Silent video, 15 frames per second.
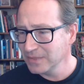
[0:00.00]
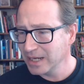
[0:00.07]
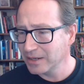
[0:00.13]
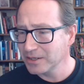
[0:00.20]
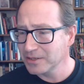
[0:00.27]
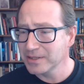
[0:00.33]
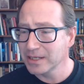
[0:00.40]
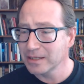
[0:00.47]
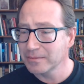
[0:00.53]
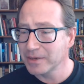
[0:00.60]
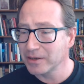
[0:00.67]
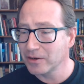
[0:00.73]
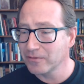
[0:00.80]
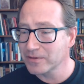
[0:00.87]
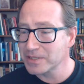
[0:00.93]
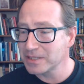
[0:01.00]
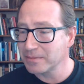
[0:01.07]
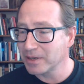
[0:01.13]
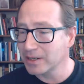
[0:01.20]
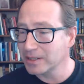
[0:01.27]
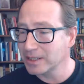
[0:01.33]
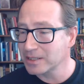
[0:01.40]
How do you think about overseas
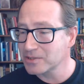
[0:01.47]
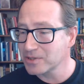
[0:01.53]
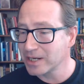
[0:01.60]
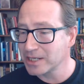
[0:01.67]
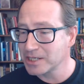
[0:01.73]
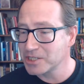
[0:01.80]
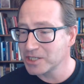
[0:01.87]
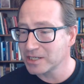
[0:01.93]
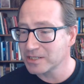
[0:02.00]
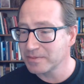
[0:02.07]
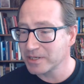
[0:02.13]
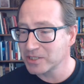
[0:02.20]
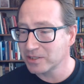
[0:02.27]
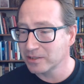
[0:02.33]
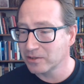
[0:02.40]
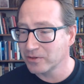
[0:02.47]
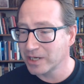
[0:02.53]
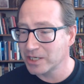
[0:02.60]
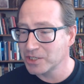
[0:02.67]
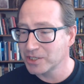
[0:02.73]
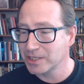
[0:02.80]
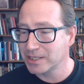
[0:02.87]
marketing strategy, especially
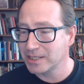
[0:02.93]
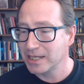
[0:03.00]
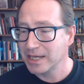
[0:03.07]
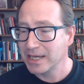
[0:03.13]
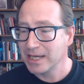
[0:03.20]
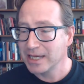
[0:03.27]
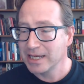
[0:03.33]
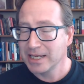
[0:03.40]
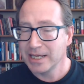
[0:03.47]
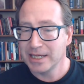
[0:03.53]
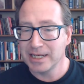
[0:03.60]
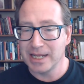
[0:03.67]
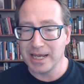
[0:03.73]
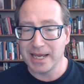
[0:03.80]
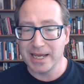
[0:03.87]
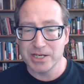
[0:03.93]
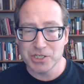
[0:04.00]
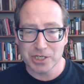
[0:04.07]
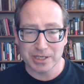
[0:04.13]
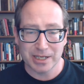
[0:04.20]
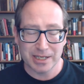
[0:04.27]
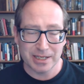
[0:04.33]
location in
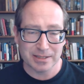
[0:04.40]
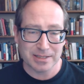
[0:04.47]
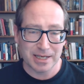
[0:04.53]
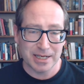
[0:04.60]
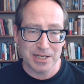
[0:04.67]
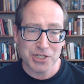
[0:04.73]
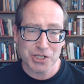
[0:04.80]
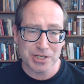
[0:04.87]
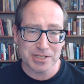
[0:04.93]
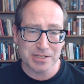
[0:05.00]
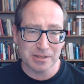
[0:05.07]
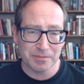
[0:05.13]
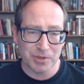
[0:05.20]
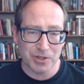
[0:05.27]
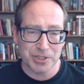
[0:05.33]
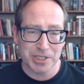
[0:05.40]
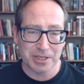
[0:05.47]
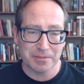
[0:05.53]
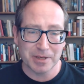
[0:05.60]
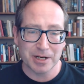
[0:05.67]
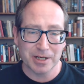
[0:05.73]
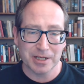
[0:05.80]
Asia? Yeah, Asia is an
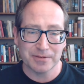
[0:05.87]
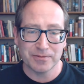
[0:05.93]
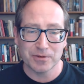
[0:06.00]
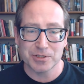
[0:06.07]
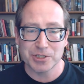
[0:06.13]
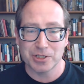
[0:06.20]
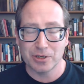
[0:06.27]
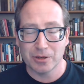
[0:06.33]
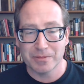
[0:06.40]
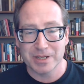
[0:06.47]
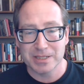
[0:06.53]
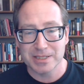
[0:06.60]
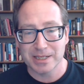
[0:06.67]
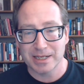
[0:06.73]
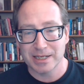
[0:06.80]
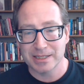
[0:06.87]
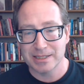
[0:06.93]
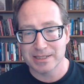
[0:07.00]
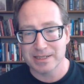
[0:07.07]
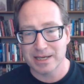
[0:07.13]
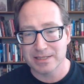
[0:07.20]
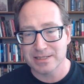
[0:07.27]
emerging market for genomics. It
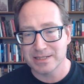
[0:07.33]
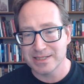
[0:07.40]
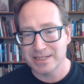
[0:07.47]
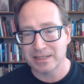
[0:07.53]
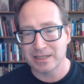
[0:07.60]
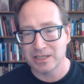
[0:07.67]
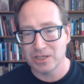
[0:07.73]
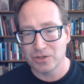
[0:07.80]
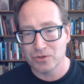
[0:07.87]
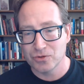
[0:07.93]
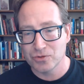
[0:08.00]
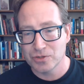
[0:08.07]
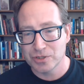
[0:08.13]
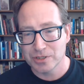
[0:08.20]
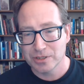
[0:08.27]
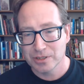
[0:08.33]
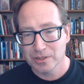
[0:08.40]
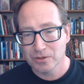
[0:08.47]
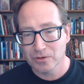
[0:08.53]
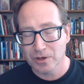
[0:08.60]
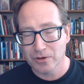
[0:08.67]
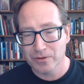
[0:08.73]
hasn't seen a huge
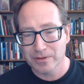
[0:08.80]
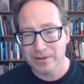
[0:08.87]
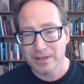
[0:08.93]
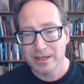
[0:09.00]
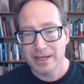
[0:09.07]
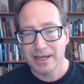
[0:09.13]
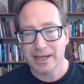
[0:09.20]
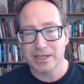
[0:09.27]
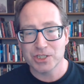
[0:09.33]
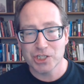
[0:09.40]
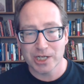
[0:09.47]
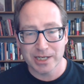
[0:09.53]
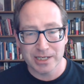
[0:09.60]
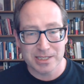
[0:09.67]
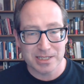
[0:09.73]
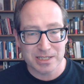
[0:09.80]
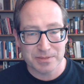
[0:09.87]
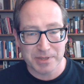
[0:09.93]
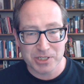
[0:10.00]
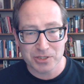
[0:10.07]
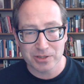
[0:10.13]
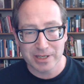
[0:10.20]
growth, and China is a
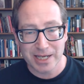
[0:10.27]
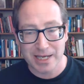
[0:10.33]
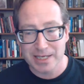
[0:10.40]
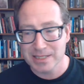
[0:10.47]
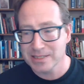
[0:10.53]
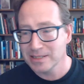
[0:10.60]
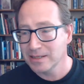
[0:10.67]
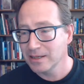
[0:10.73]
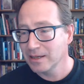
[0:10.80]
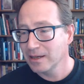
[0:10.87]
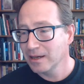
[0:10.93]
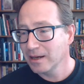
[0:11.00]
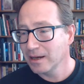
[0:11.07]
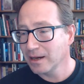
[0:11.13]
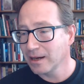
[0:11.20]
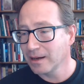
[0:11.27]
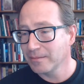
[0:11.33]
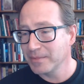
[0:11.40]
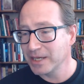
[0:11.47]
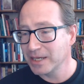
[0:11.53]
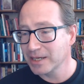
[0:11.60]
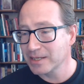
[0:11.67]
special case
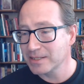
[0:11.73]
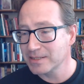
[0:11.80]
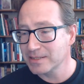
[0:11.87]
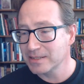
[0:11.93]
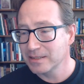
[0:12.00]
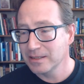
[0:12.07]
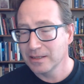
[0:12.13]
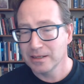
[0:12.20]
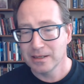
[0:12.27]
because